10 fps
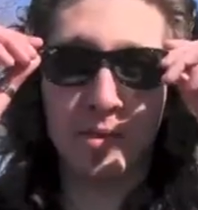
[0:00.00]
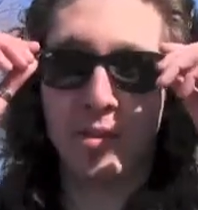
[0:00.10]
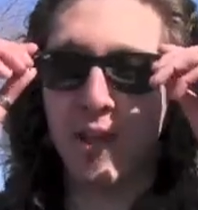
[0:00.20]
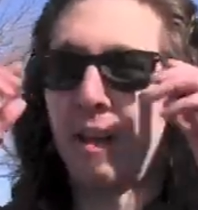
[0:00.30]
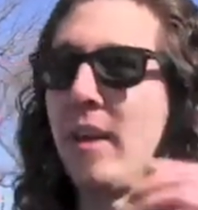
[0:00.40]

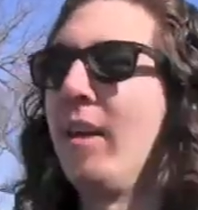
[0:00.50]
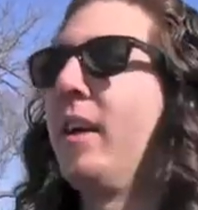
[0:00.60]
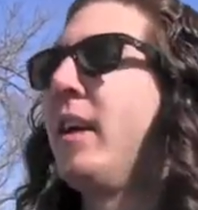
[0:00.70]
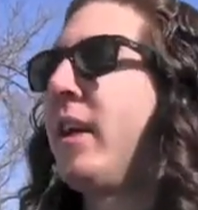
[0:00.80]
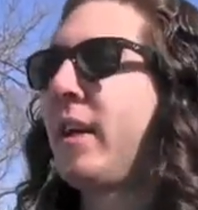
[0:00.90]
So they're
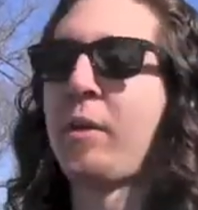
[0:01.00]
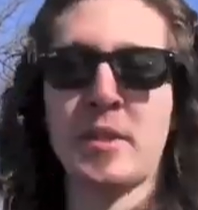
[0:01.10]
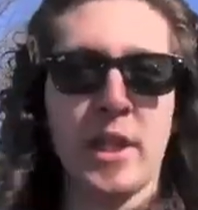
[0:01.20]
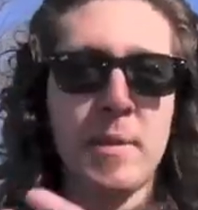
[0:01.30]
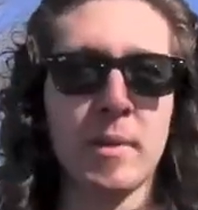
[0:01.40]

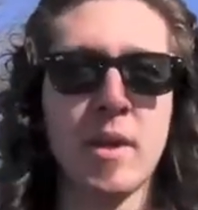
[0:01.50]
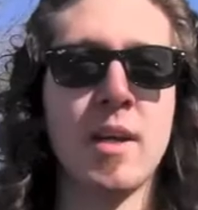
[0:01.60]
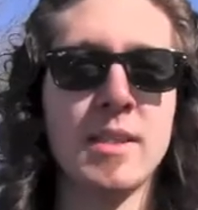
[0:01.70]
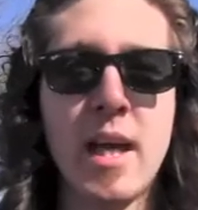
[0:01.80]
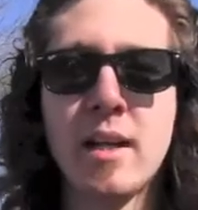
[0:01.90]
used to human
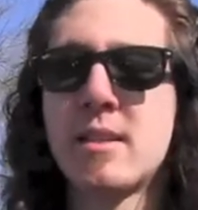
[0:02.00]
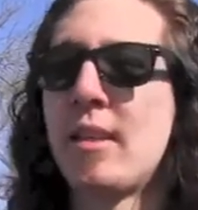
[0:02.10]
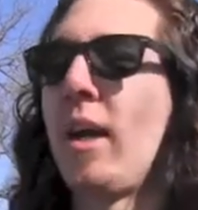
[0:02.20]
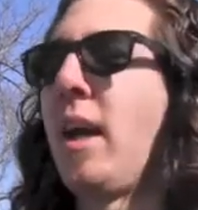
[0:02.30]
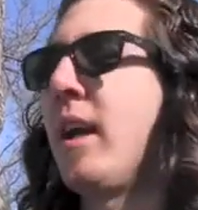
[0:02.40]

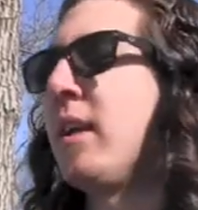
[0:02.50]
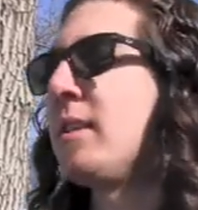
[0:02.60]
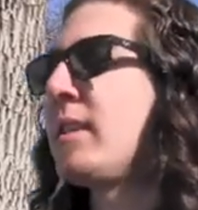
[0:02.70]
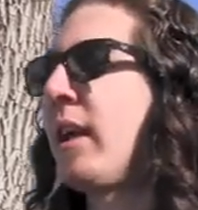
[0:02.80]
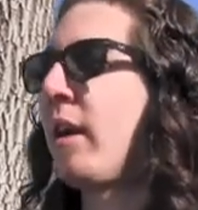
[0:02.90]
contact
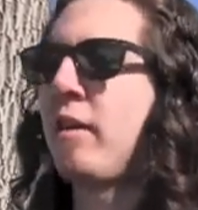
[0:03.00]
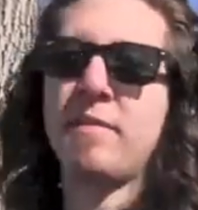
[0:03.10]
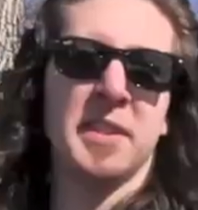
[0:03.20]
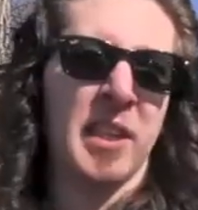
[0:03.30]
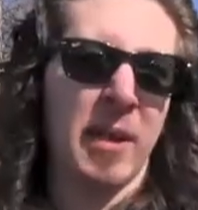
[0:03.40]
and they are
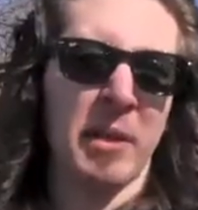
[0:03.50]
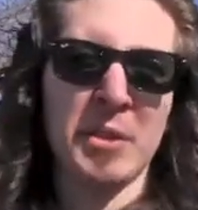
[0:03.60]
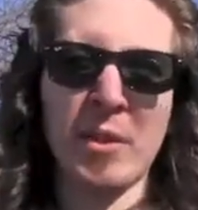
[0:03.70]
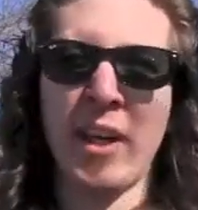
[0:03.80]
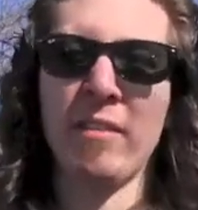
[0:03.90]
physically
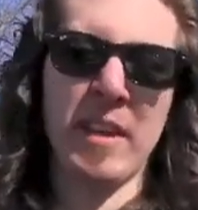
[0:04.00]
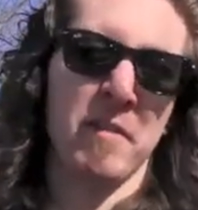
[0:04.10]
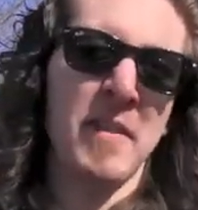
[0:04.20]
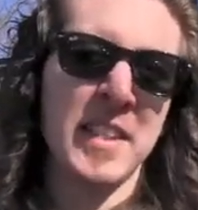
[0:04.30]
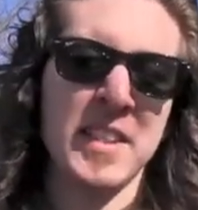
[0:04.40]
restrained
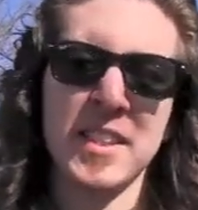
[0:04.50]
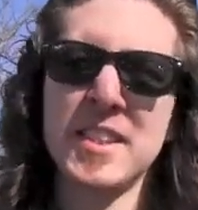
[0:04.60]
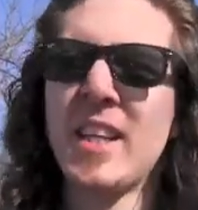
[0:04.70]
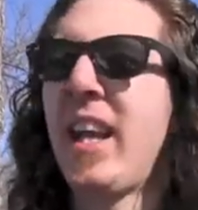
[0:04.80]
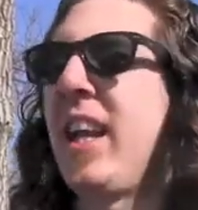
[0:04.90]
in fences